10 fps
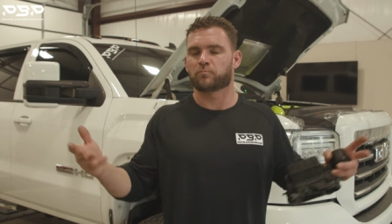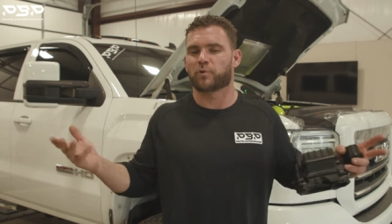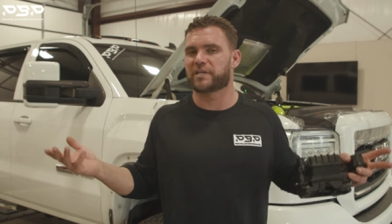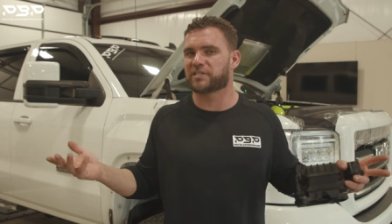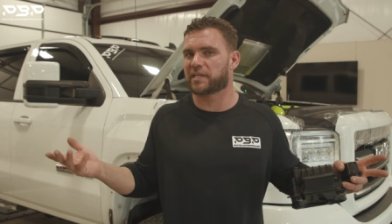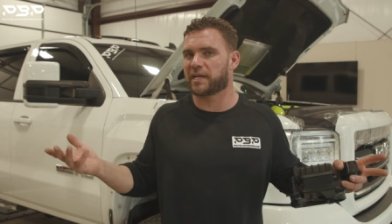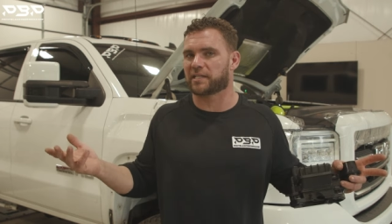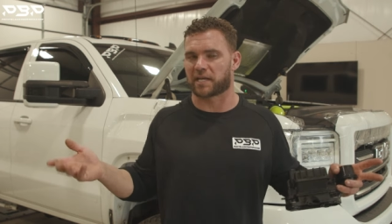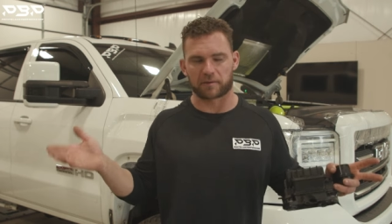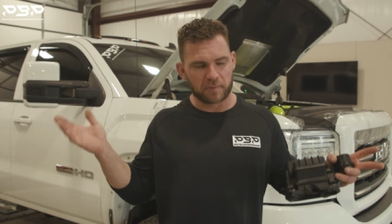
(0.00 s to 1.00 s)
We didn't see
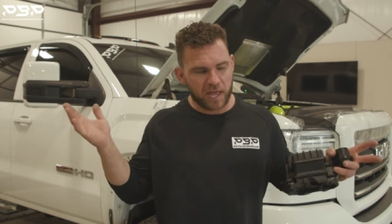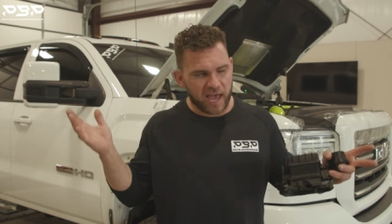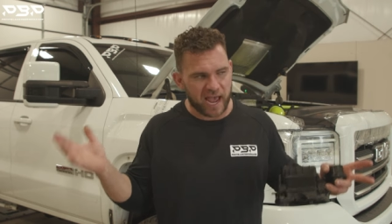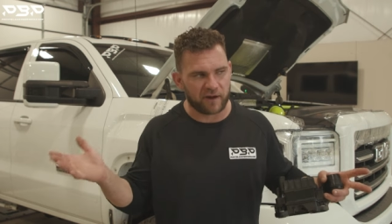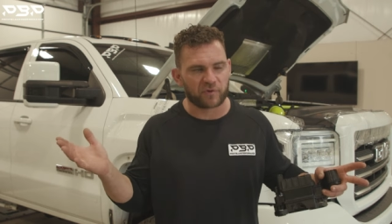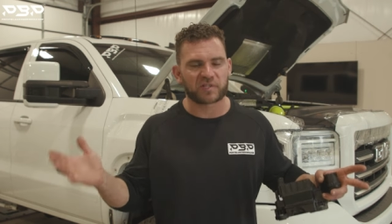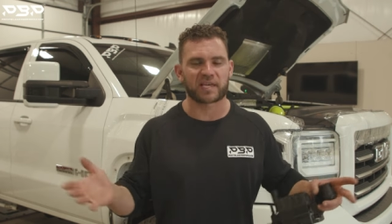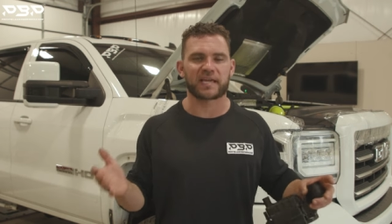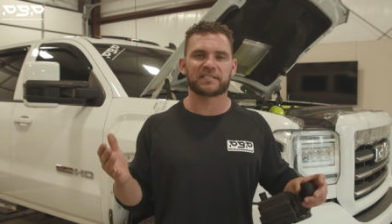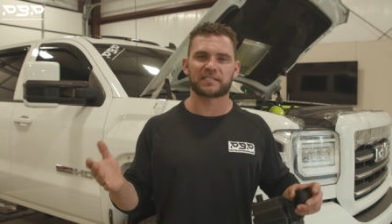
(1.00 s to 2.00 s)
anything.
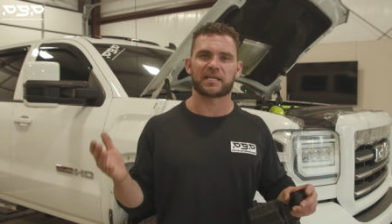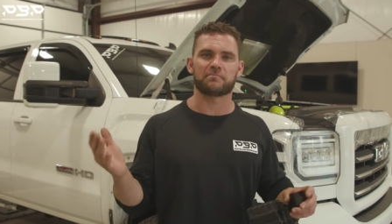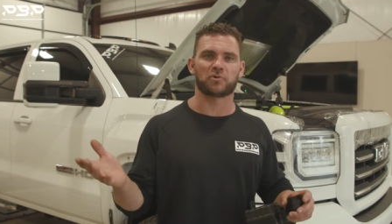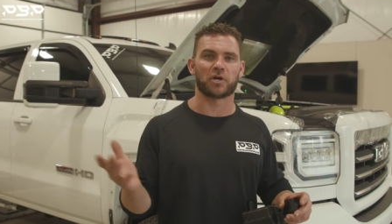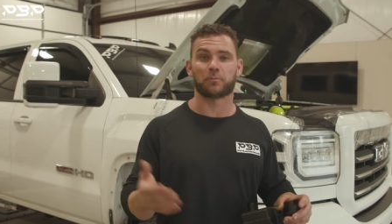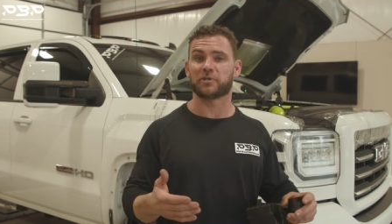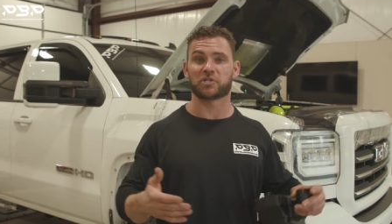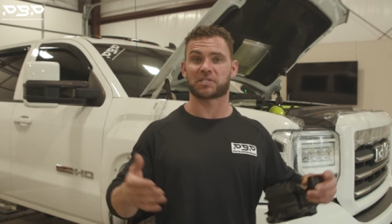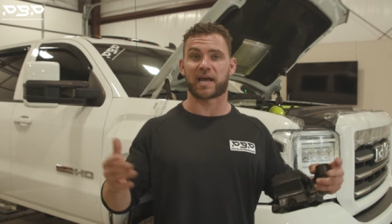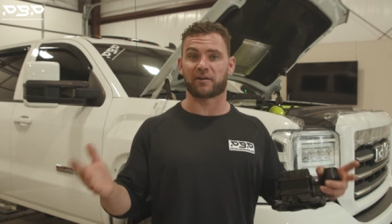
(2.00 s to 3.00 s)
Everything seemed good. We
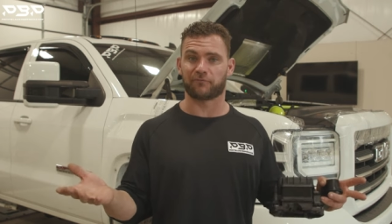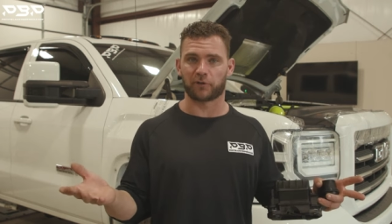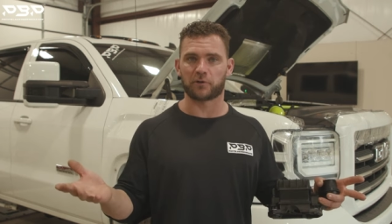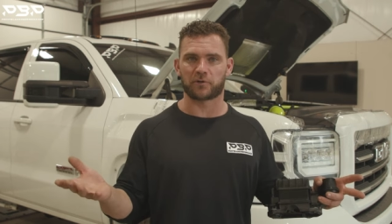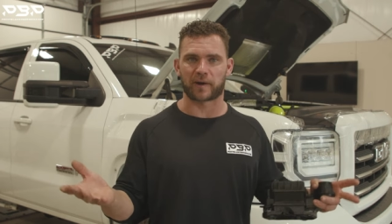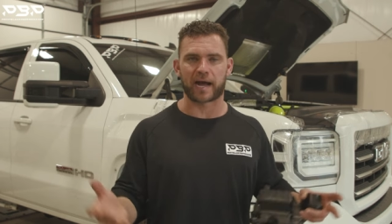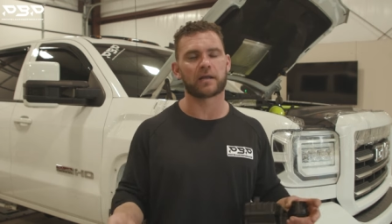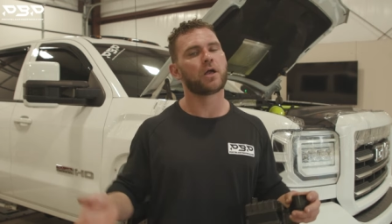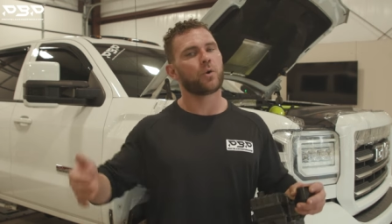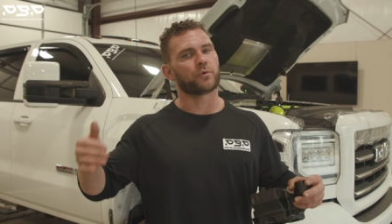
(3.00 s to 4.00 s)
just had a fluke,
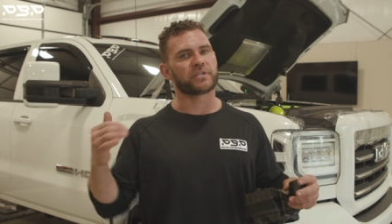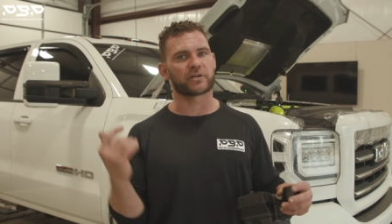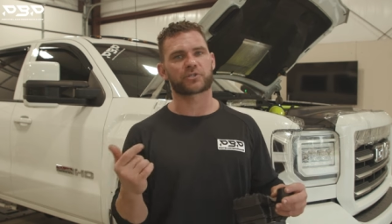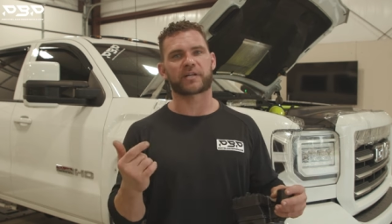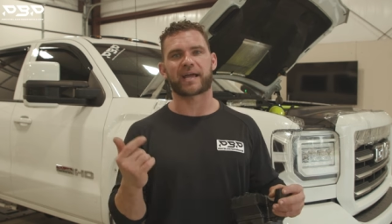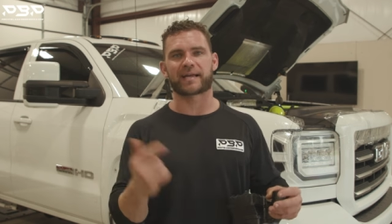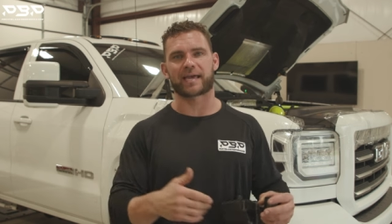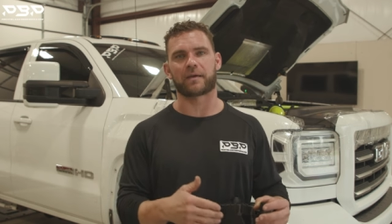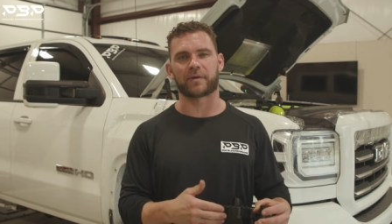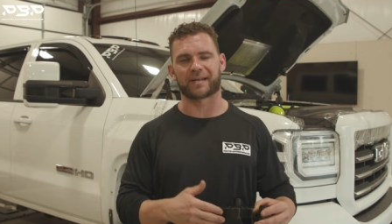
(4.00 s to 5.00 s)
right? But yesterday I
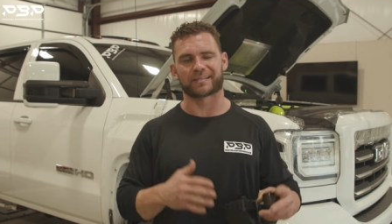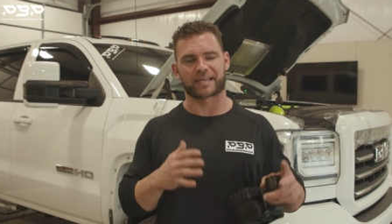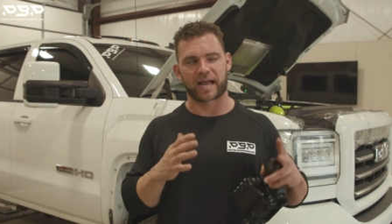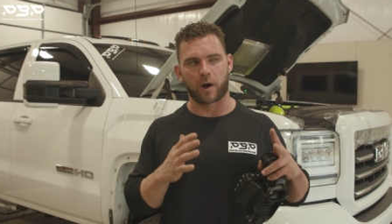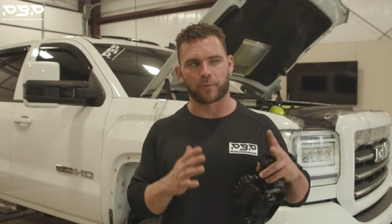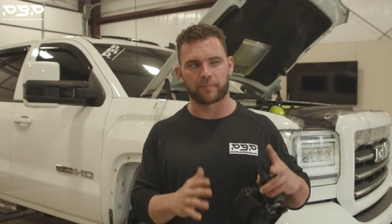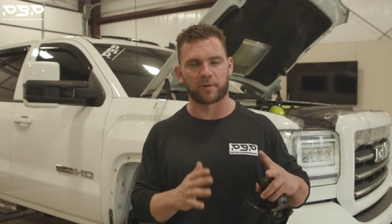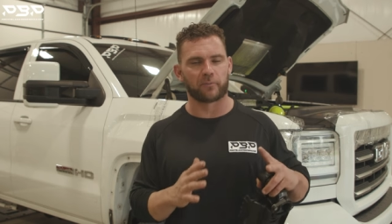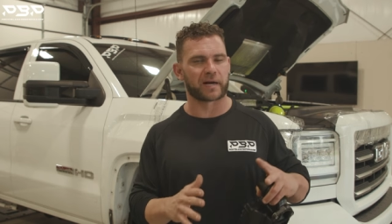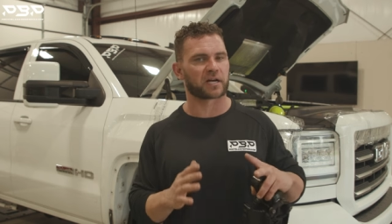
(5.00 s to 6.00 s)
came in, I was like, I want to
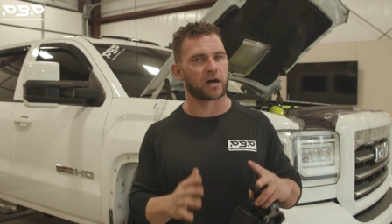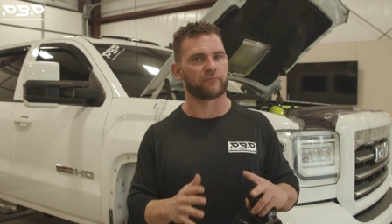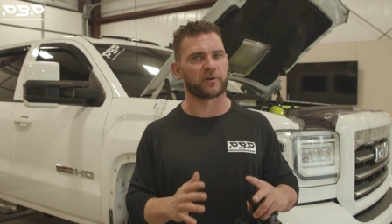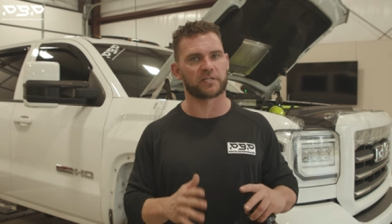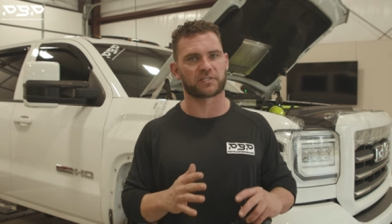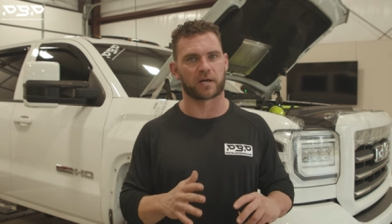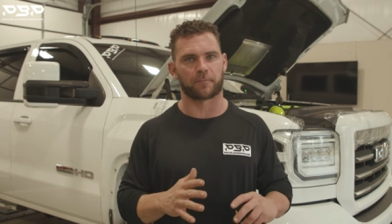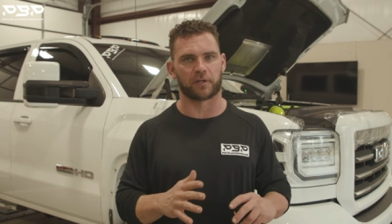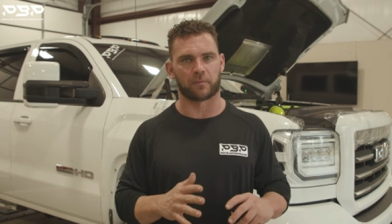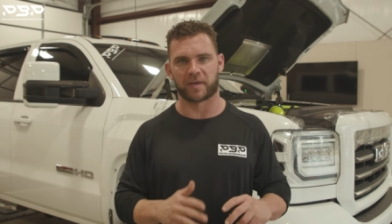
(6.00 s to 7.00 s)
build my confidence
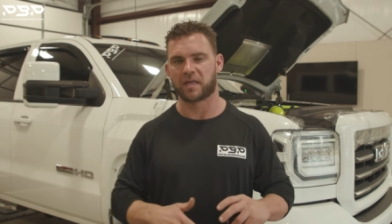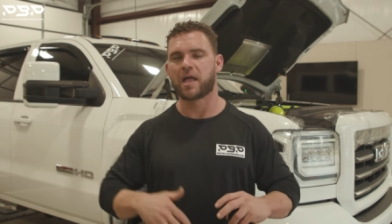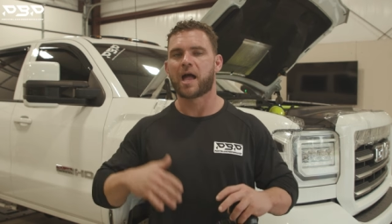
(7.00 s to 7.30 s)
up a little bit.